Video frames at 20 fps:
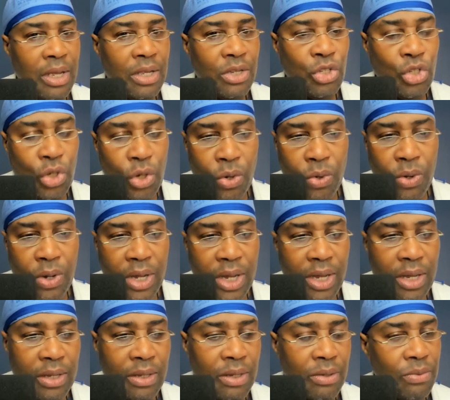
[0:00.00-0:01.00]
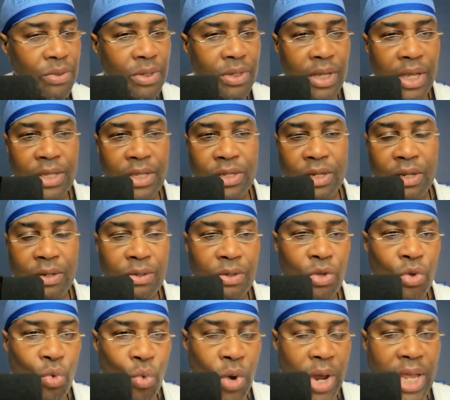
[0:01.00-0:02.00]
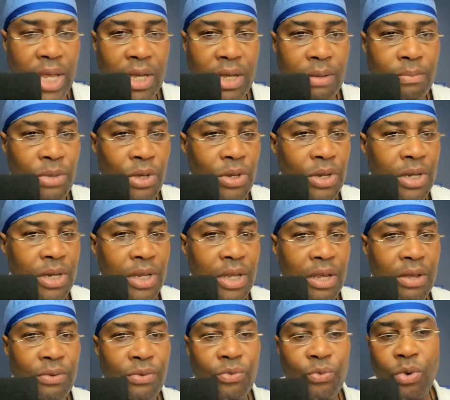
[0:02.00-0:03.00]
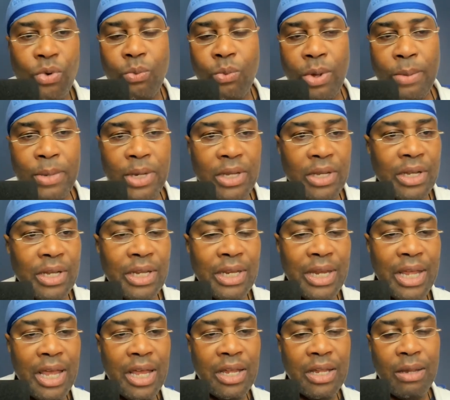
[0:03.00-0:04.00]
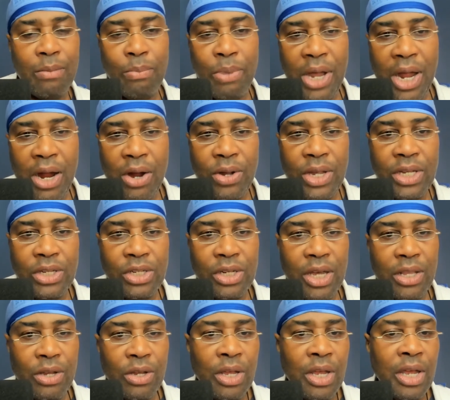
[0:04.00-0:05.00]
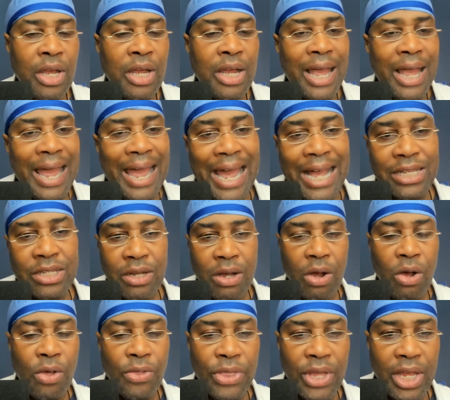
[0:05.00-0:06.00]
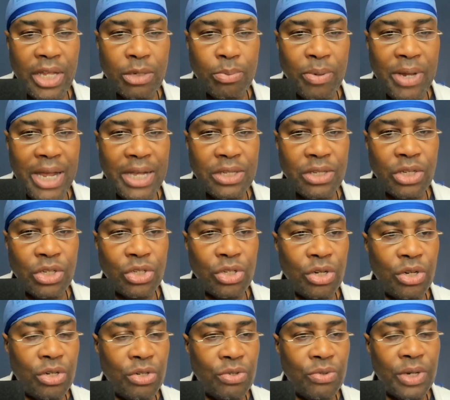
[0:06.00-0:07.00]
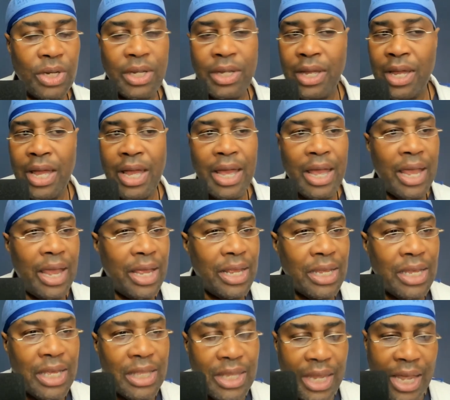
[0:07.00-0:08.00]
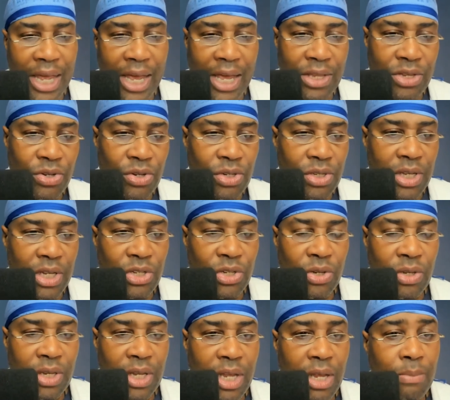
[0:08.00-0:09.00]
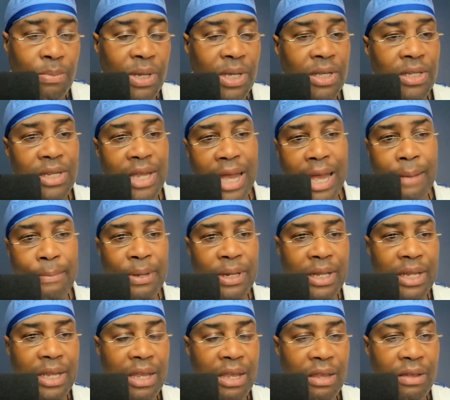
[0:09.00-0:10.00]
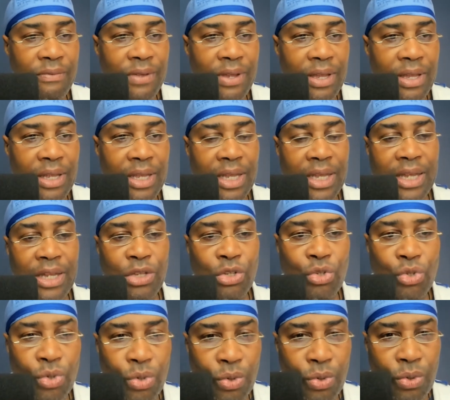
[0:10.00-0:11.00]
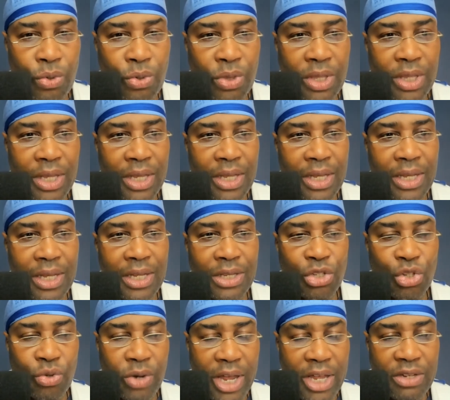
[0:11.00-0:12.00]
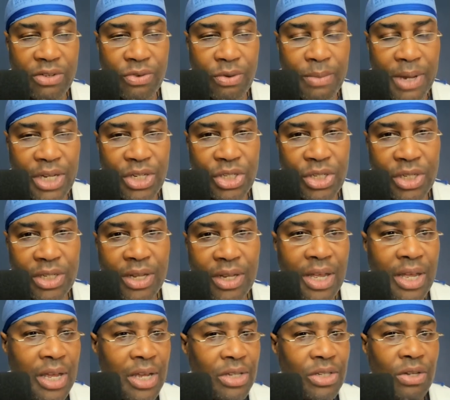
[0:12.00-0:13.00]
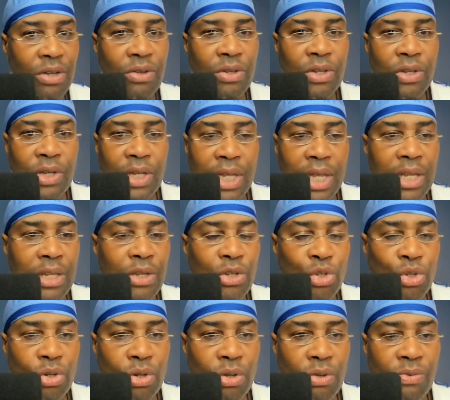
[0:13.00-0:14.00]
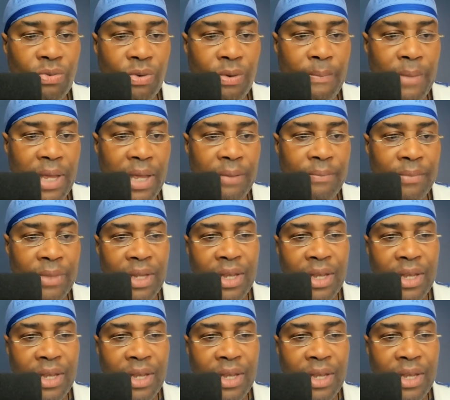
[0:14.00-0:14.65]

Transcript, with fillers: join, it's a great community for women to connect, empower each other, ask all things plastic surgery, and get the answers that you need because I believe in truth in transformation. So you're getting the truth from me.